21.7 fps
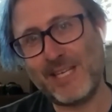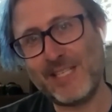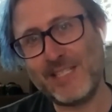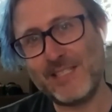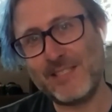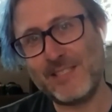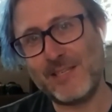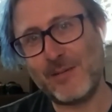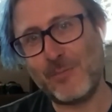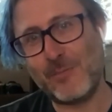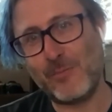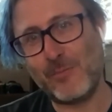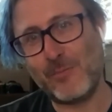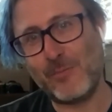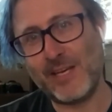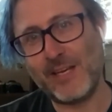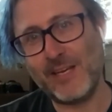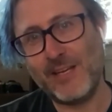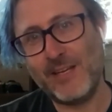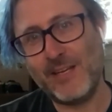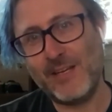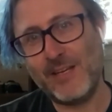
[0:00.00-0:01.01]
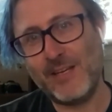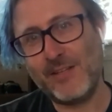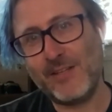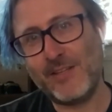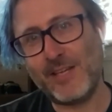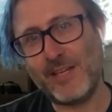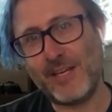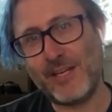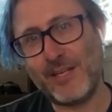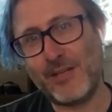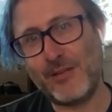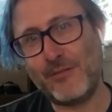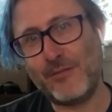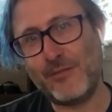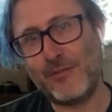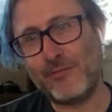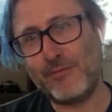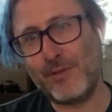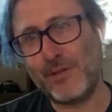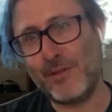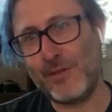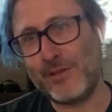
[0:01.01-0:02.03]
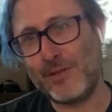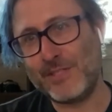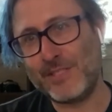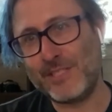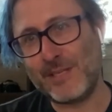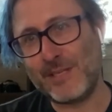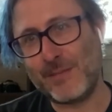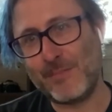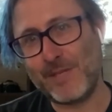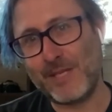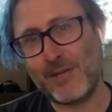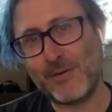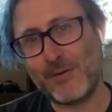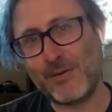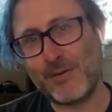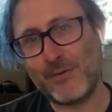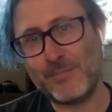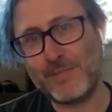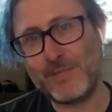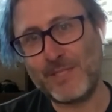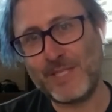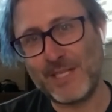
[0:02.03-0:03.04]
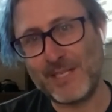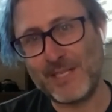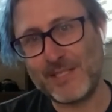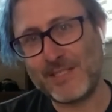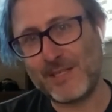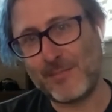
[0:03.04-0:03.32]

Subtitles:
A place is somewhere that you've learned something or